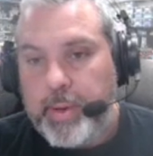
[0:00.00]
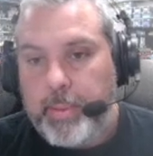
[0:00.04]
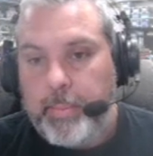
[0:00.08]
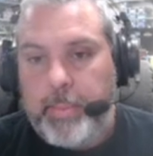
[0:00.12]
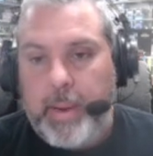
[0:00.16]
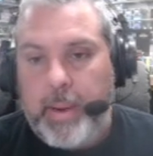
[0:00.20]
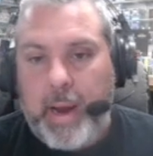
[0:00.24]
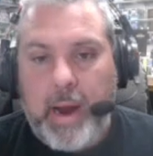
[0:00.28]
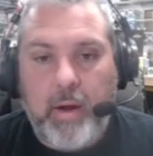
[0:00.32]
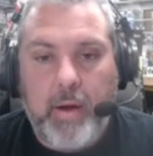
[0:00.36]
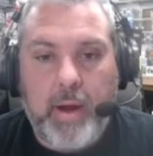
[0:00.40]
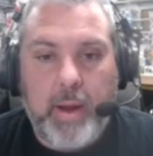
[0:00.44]

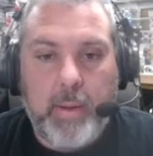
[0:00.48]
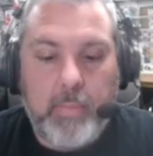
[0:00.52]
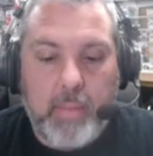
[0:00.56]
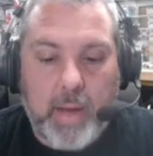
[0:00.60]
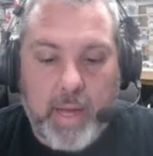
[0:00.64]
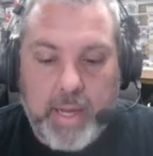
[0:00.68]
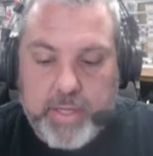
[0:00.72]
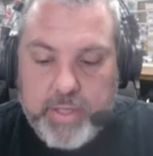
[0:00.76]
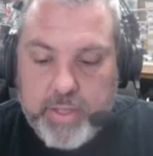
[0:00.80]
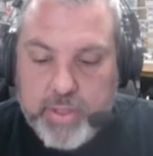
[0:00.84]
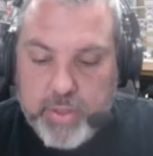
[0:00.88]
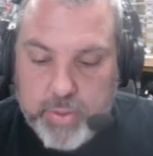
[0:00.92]
comparing
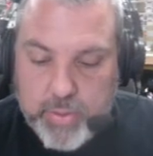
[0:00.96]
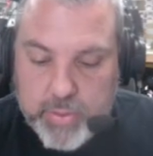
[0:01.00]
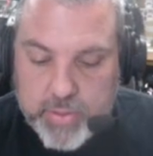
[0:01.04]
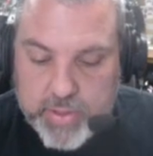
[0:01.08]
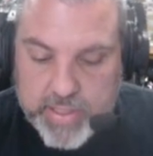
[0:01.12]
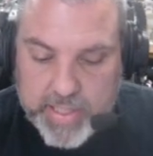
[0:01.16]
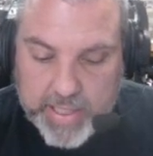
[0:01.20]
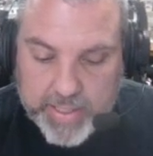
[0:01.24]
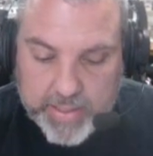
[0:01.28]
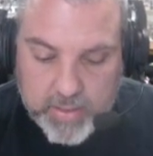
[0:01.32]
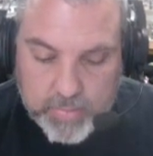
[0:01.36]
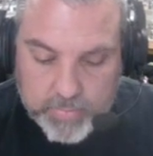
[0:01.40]
my two
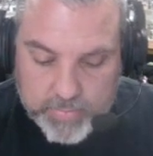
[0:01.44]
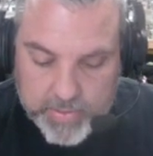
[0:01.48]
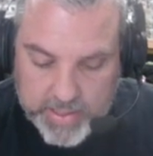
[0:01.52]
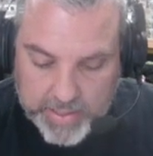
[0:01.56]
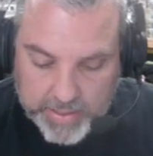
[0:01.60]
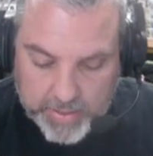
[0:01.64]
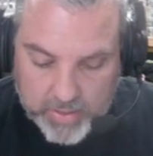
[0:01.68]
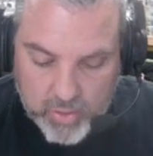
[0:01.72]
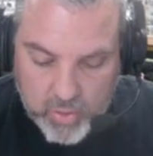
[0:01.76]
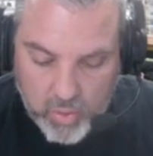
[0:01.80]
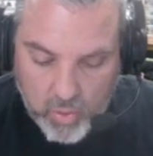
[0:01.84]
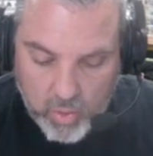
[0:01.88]
Sanctum
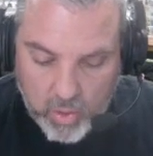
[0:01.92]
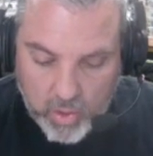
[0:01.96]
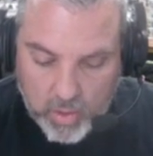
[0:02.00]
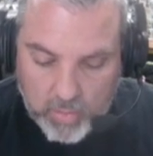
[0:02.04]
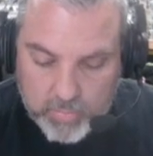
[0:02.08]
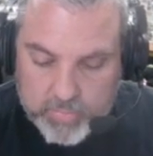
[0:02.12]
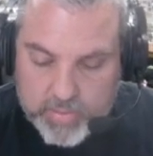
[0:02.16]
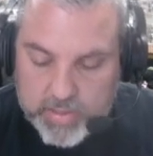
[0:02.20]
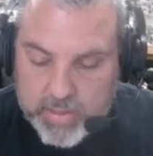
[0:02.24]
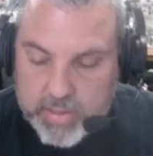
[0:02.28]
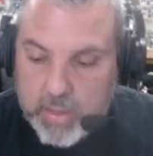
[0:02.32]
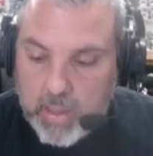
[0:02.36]

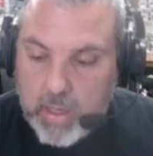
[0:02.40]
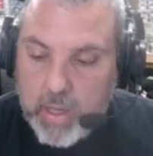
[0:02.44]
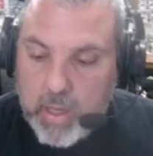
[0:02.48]
Sanctorums.